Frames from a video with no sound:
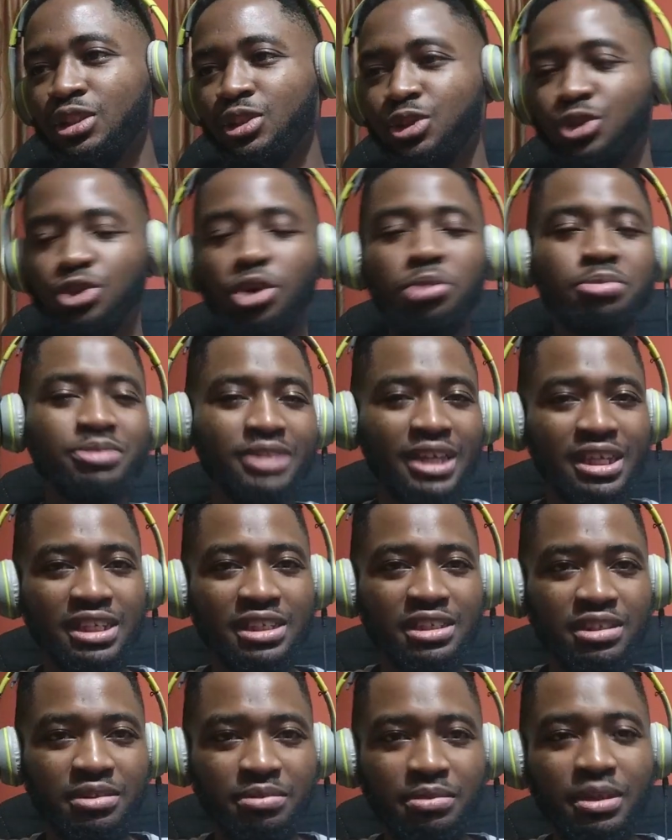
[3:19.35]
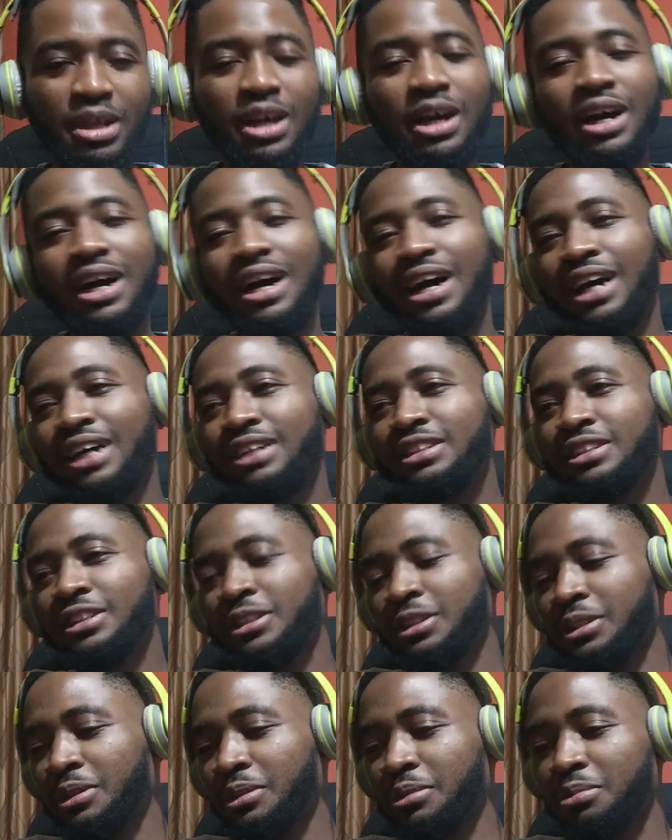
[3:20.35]
Drop Delhi. Add
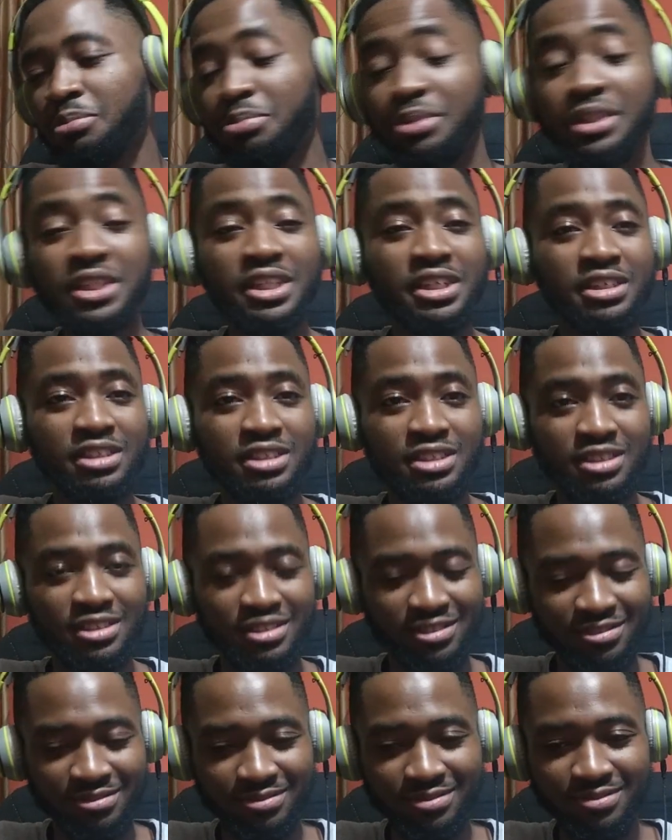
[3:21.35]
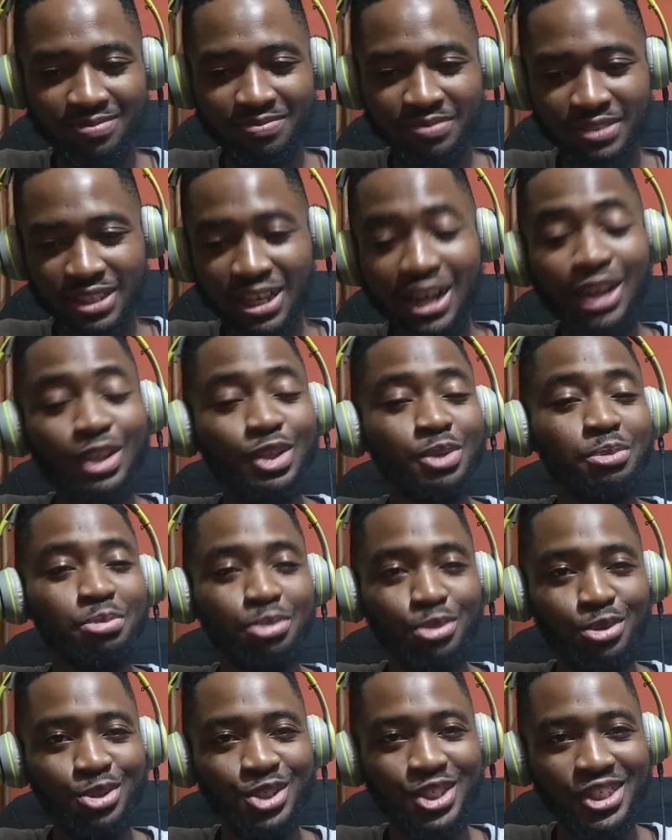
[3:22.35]
um, BS. Add the
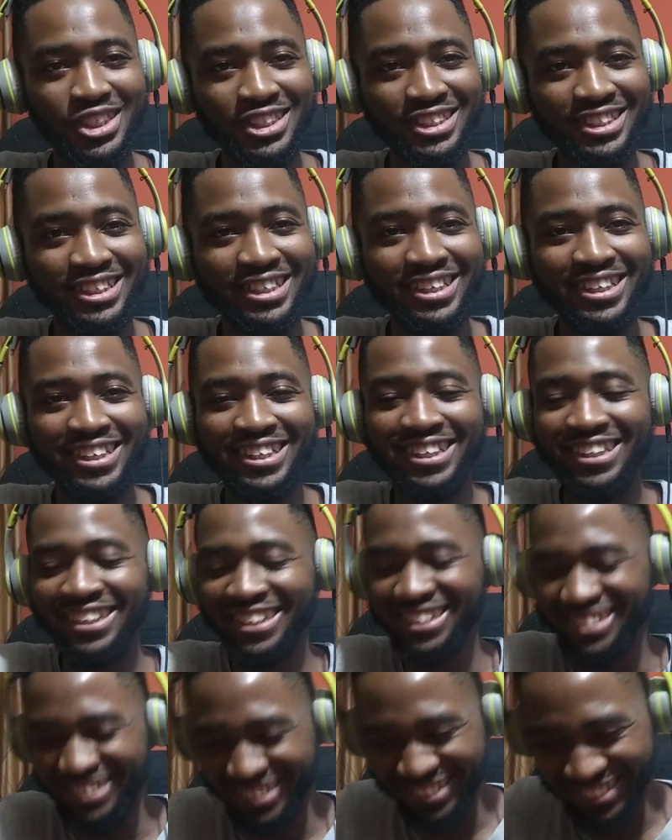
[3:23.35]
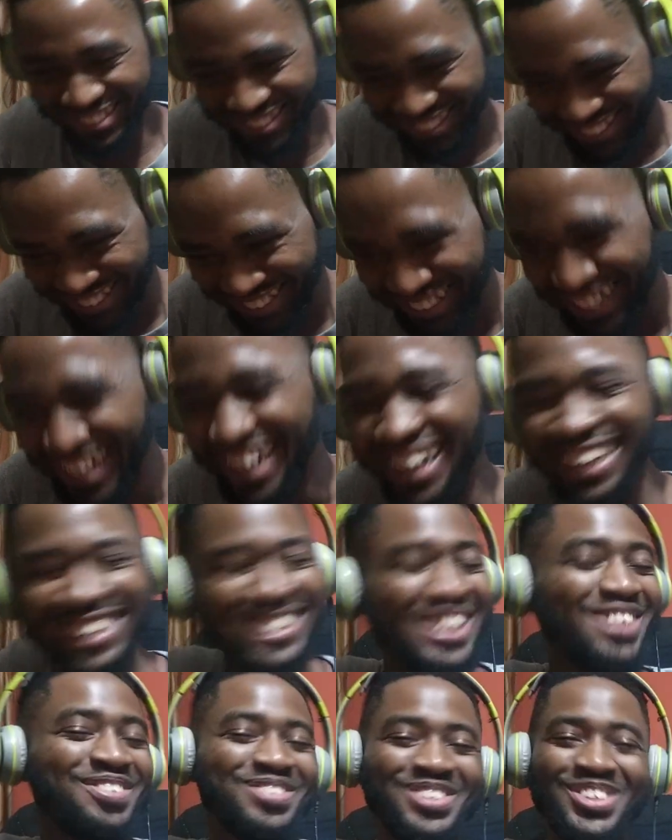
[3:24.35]
bullshit. That's
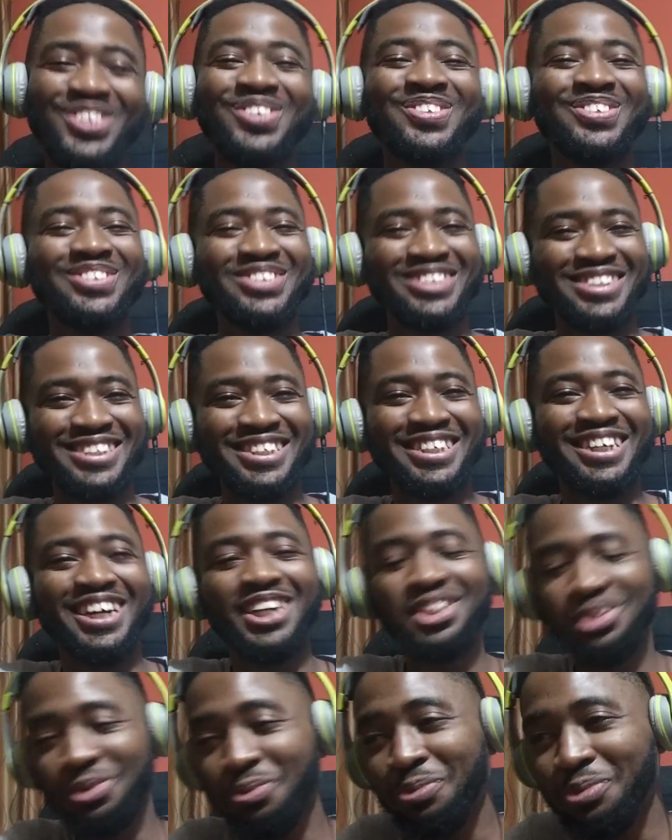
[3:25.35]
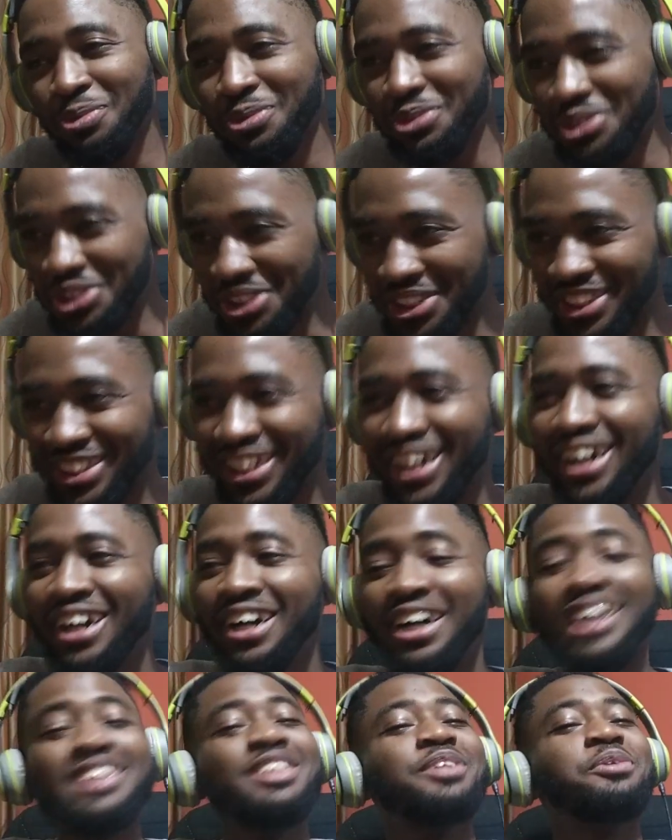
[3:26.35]
what I wanted to say. Add the bullshit,
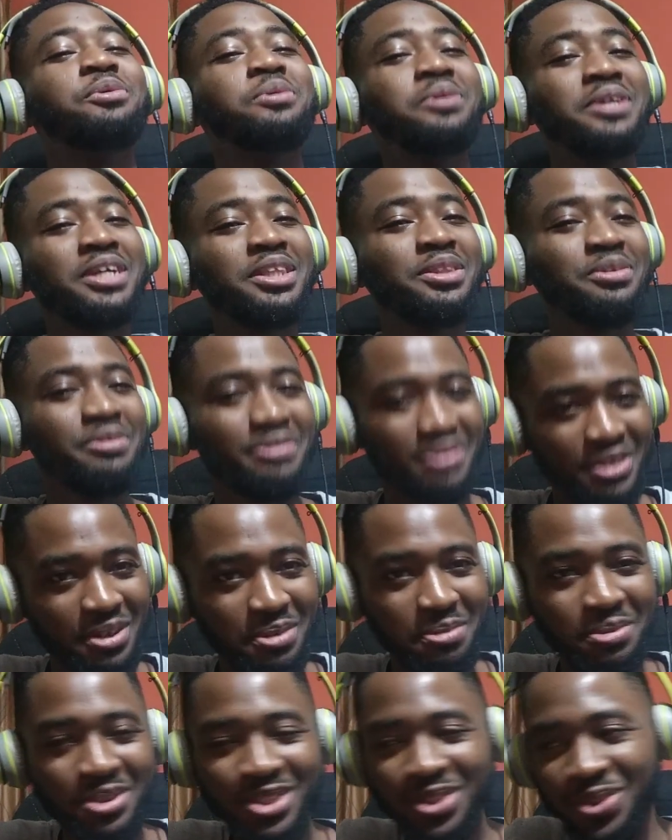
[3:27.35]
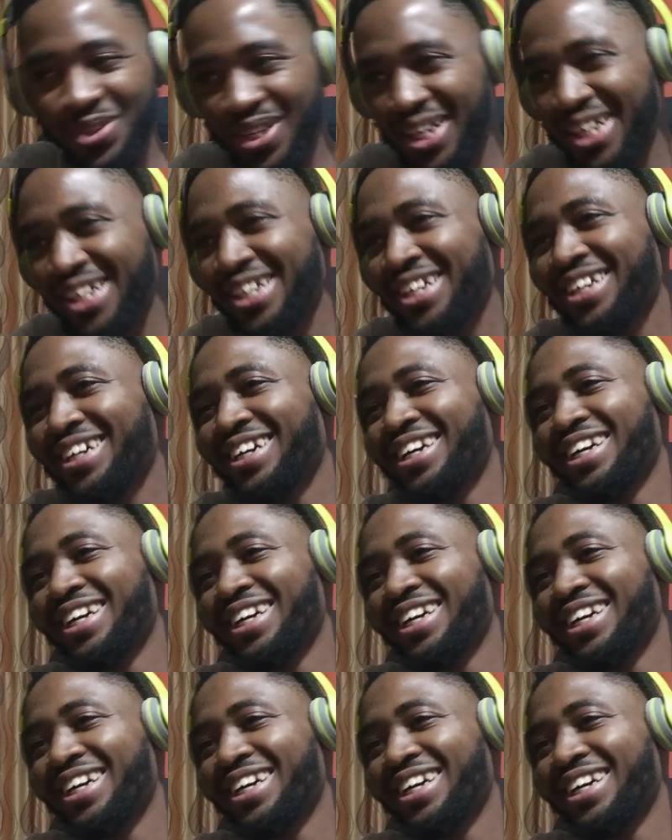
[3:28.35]
and then you get the verbs. Okay.